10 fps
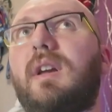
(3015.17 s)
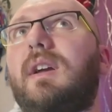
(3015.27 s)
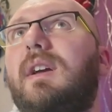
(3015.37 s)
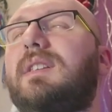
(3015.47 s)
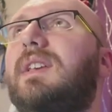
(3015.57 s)

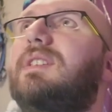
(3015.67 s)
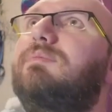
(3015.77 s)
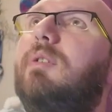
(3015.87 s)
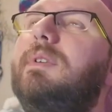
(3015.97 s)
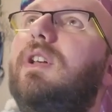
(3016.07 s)
it's
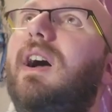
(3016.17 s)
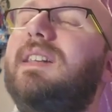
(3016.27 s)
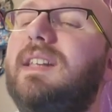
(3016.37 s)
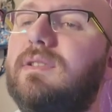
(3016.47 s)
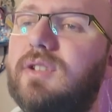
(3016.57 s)
probably not
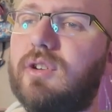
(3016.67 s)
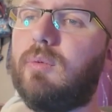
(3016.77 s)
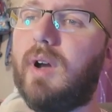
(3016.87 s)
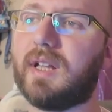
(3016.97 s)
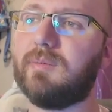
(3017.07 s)
ideal to show
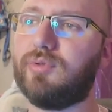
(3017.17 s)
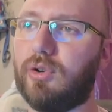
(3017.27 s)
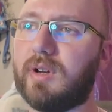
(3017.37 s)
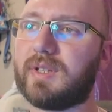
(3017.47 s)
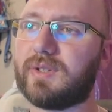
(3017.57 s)
work in
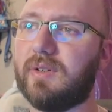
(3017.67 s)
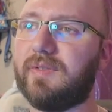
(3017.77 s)
progress stuff